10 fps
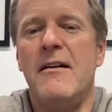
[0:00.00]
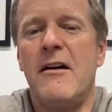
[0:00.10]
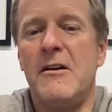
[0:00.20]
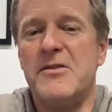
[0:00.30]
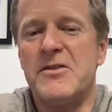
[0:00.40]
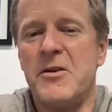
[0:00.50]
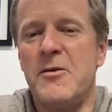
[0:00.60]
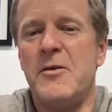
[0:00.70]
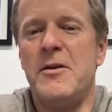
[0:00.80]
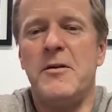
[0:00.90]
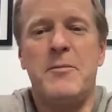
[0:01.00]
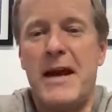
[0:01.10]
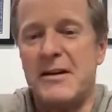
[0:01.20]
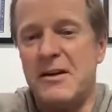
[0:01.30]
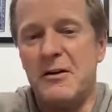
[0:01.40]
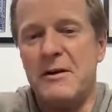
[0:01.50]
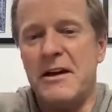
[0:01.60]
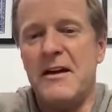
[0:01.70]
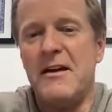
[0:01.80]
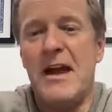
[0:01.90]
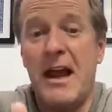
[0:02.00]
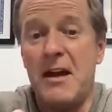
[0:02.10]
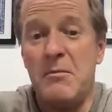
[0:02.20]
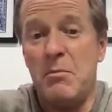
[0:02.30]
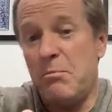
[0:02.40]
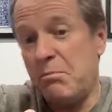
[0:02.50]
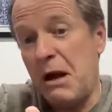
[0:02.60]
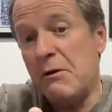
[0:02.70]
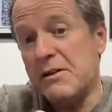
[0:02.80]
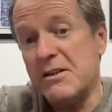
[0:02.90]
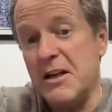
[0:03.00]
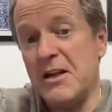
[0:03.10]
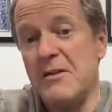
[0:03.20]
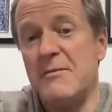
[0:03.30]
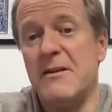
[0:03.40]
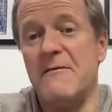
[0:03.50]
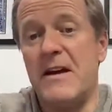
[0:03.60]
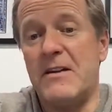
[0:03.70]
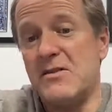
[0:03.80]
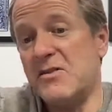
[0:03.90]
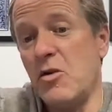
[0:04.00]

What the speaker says: also bacteria and parasitic infections.